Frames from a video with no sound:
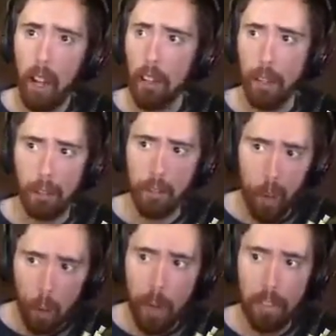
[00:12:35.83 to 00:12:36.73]
There's
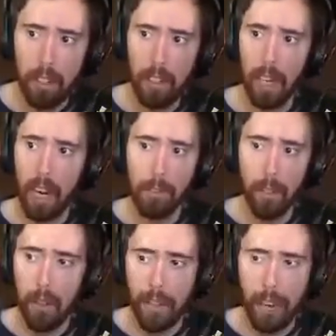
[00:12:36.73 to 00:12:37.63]
no reason that I
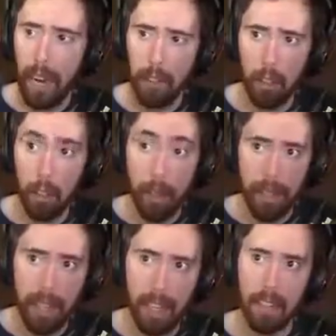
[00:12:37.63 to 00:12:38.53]
feel like I had to do it
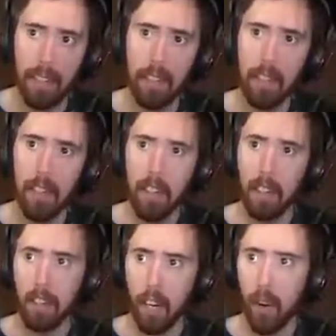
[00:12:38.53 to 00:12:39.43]
again,
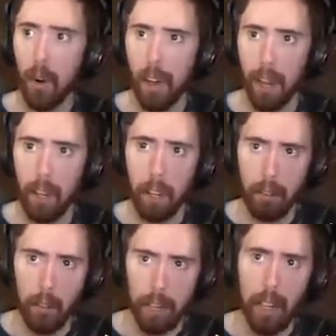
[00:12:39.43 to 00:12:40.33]
you know? And
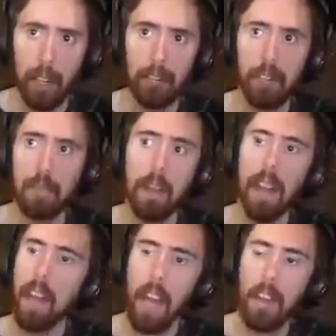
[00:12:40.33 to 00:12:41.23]
also, like, honestly,
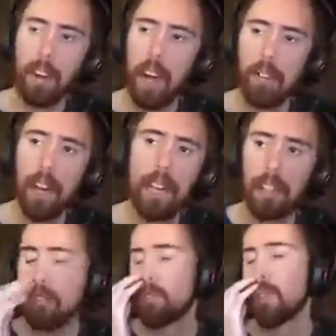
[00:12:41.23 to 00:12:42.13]
if I
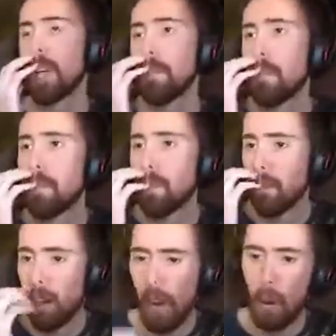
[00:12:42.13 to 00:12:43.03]
didn't stream,
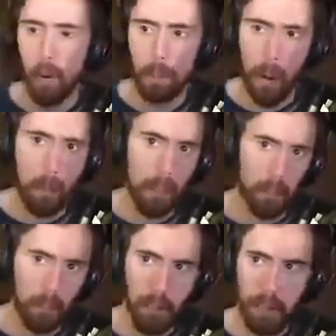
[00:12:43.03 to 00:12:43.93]
like, I would have probably
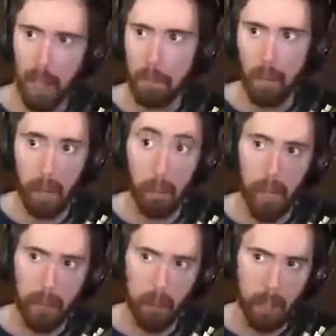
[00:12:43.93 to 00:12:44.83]
just, like, yeah, been like,
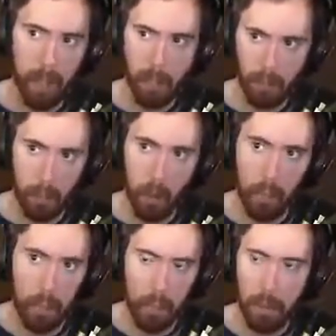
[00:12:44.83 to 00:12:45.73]
whatever, okay, I'll just, like,
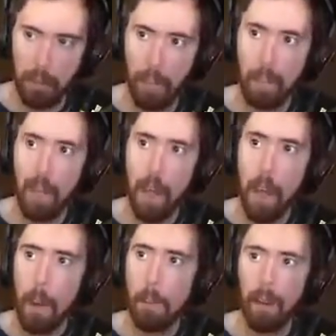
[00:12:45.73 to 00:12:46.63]
earn the shit myself.
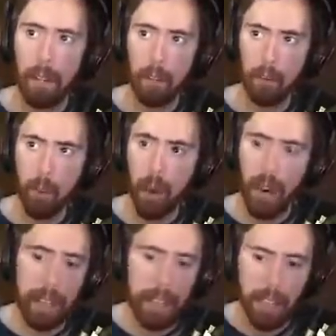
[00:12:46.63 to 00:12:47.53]
But here's why
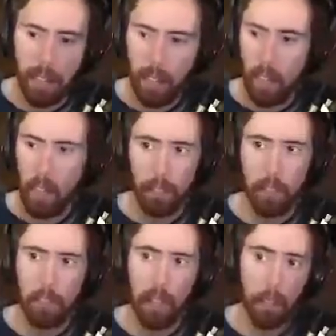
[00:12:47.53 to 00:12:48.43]
I didn't. It's
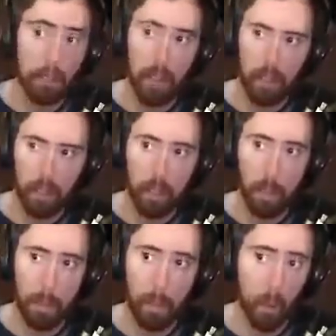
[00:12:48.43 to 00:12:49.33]
because I just thought the shit
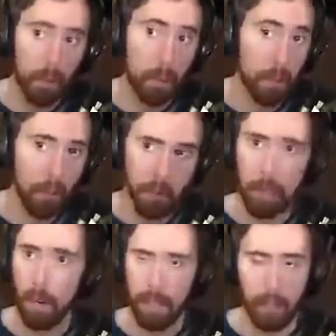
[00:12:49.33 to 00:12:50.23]
would be boring for the
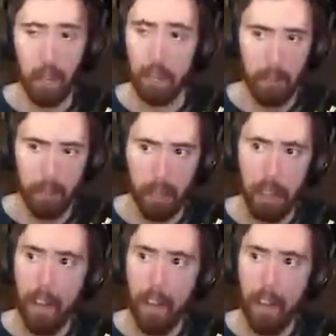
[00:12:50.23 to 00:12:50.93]
stream. Like, that's honestly, like,